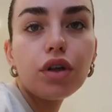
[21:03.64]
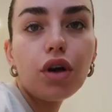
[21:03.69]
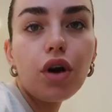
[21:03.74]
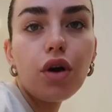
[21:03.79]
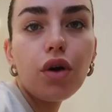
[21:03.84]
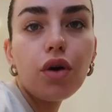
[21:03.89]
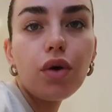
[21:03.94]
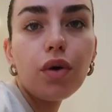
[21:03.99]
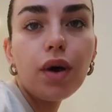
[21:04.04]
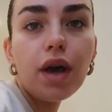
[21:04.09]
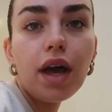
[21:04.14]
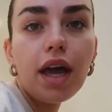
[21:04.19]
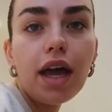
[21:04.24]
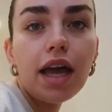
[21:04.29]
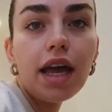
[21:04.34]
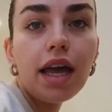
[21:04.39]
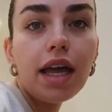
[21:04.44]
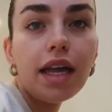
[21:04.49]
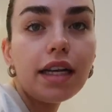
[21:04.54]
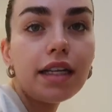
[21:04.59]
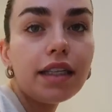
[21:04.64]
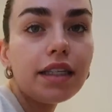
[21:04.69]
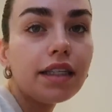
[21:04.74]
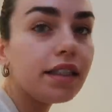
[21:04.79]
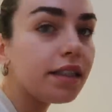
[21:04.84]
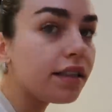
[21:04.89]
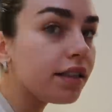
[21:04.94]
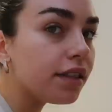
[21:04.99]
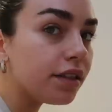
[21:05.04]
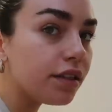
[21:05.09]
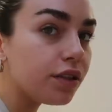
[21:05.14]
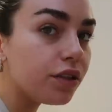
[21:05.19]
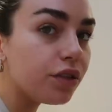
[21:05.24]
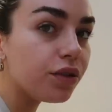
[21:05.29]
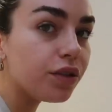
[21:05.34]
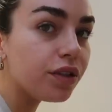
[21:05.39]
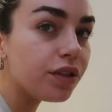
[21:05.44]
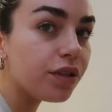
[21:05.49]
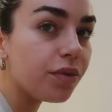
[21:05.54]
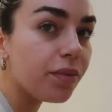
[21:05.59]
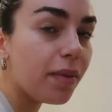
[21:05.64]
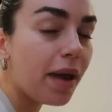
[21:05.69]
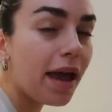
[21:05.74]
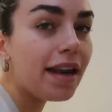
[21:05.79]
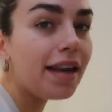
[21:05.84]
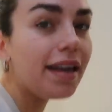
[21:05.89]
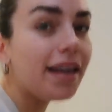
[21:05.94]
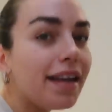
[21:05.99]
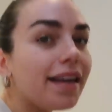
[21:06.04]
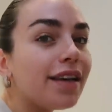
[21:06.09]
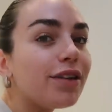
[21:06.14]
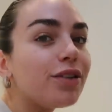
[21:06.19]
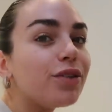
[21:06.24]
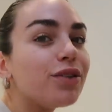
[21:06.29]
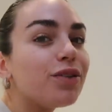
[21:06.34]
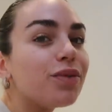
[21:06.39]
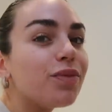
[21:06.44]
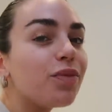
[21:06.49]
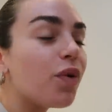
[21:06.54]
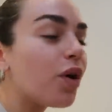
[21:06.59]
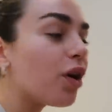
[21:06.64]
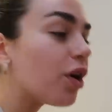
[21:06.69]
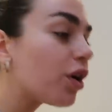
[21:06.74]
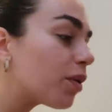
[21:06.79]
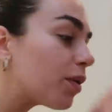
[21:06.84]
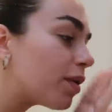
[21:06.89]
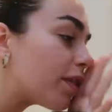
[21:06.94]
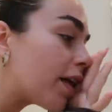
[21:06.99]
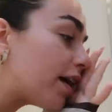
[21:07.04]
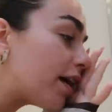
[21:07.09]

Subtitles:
go and do some editing and do some work with